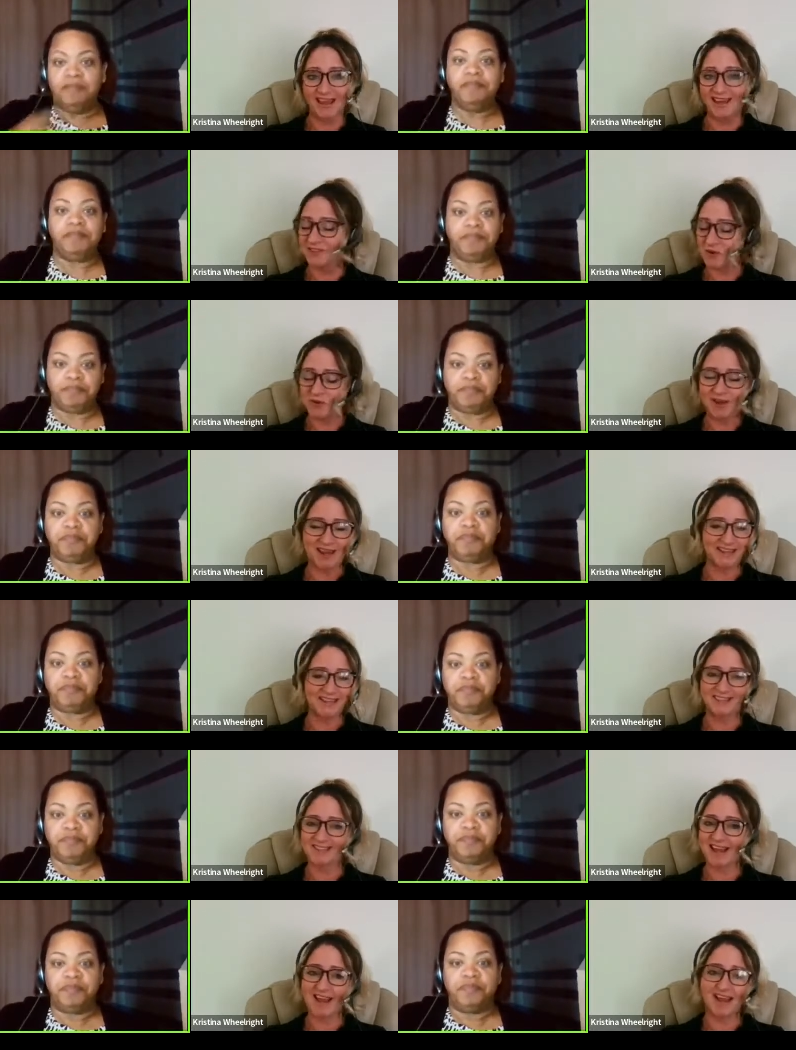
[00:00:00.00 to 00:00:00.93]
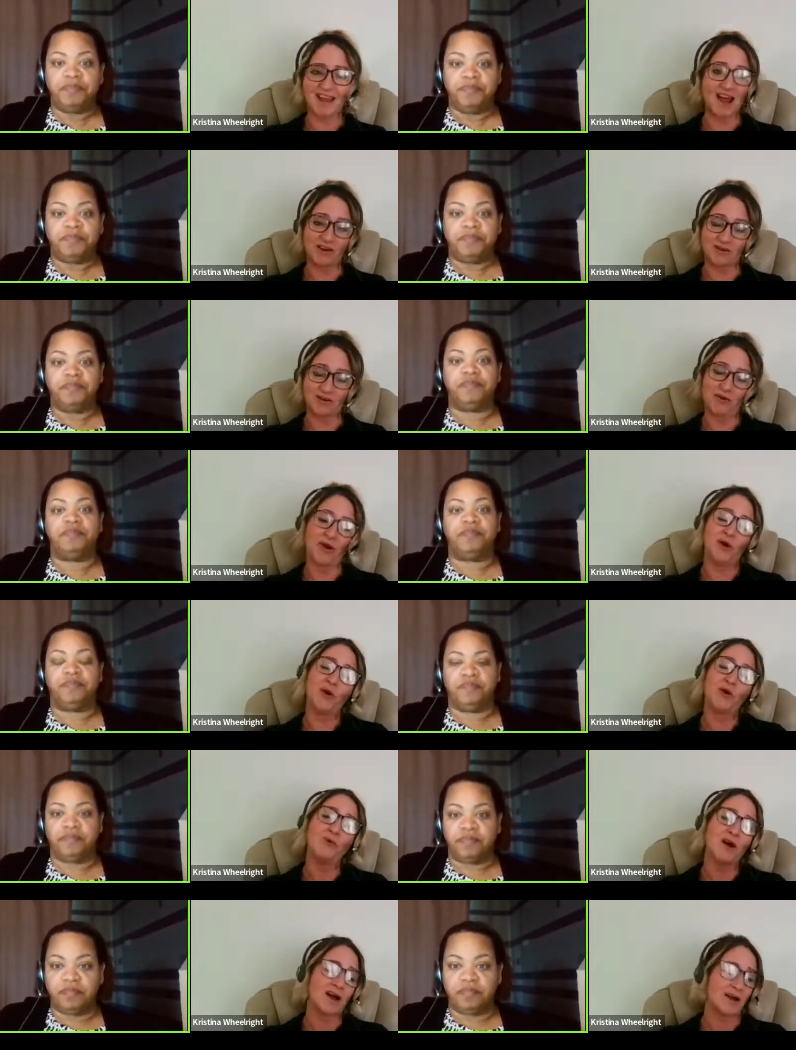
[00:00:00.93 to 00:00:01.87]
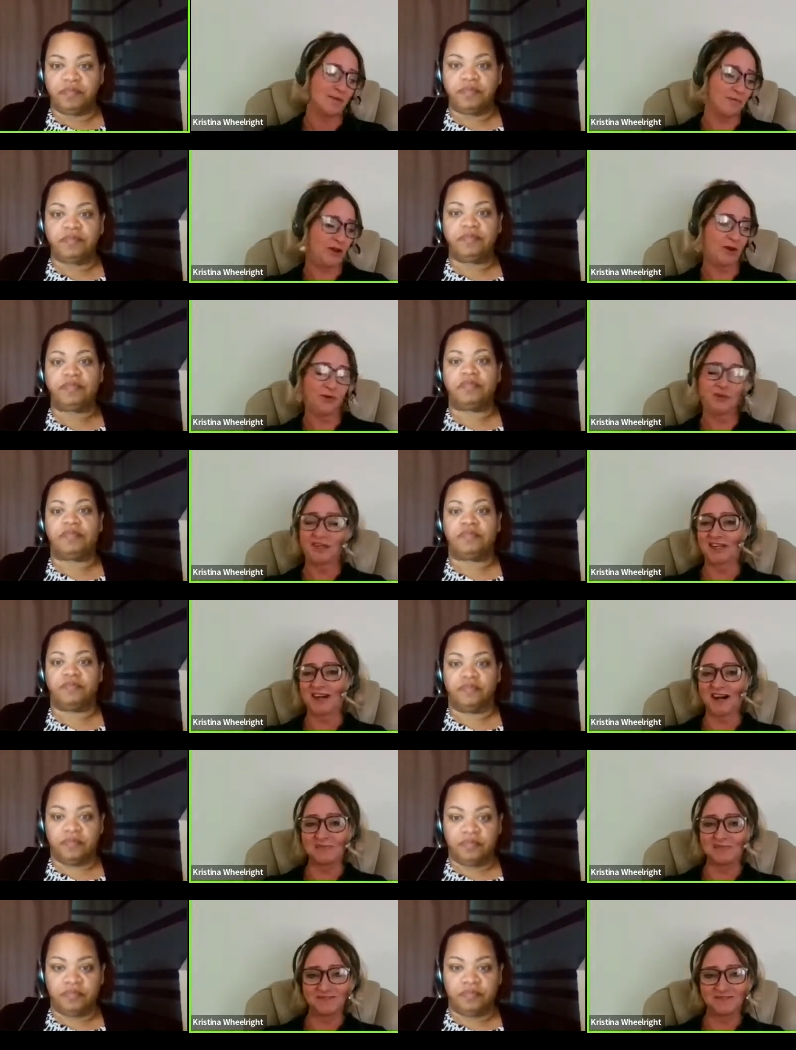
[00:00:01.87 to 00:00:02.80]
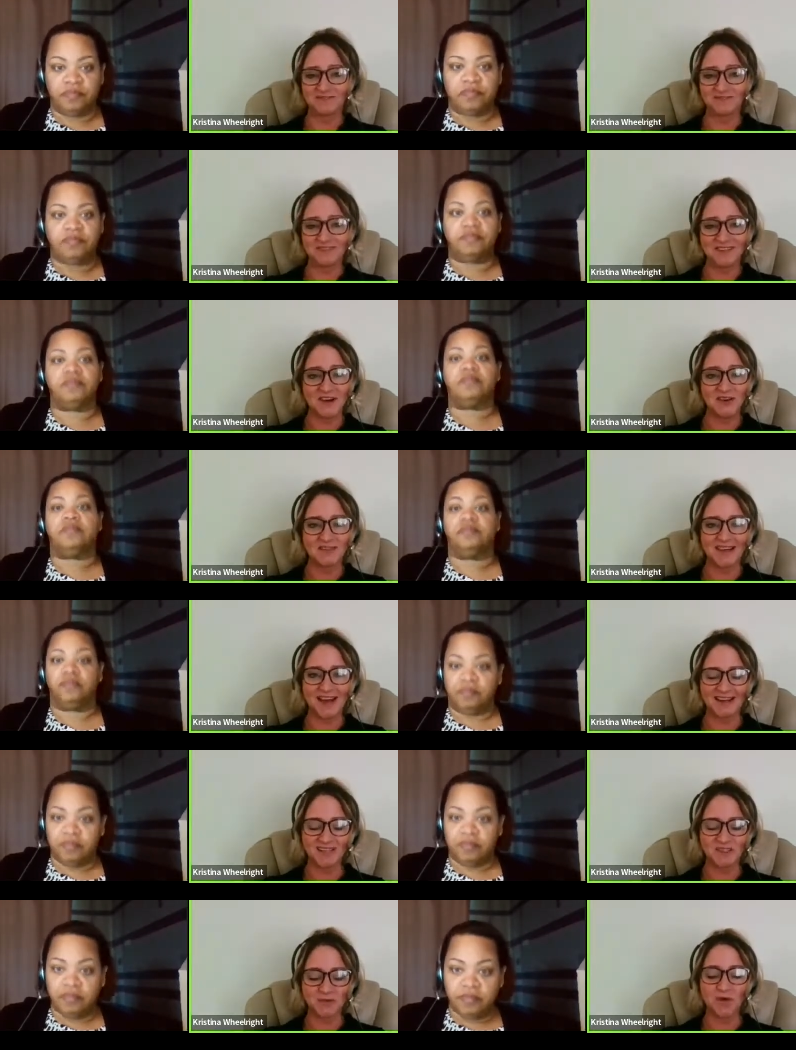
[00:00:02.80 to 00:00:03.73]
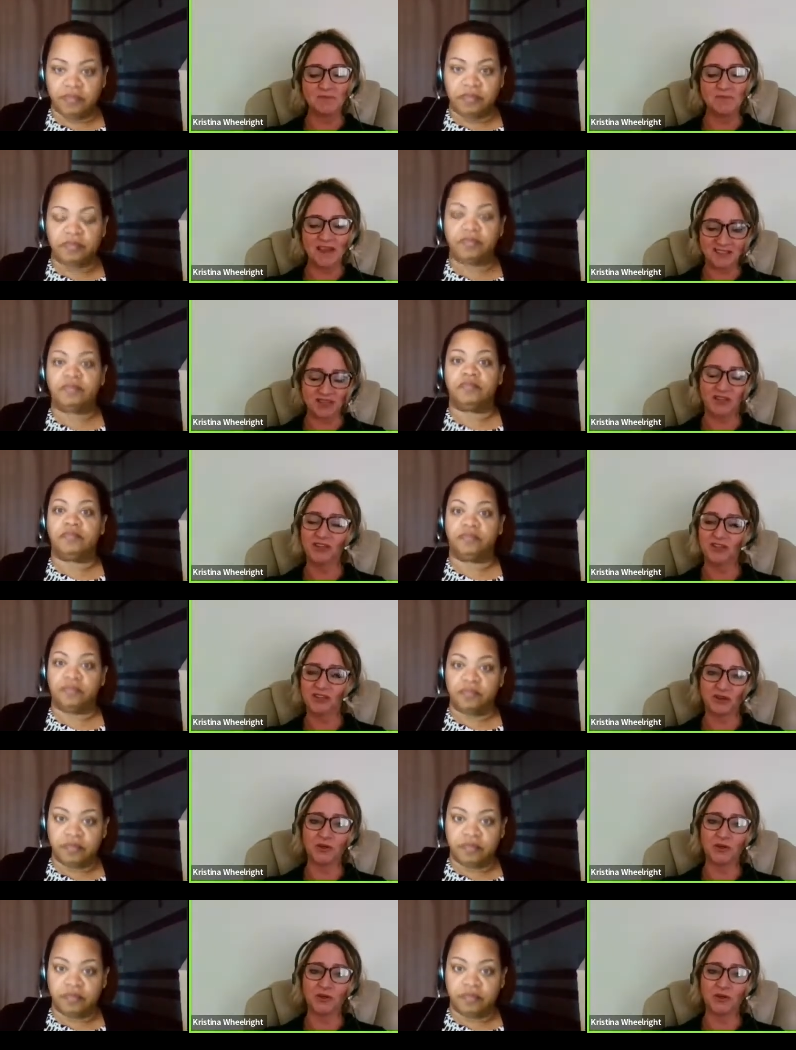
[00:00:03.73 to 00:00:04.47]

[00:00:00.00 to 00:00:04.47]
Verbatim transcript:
Speaker 1: It's okay to say, I don't know. I'm gonna go look it up. You know, that's what makes a good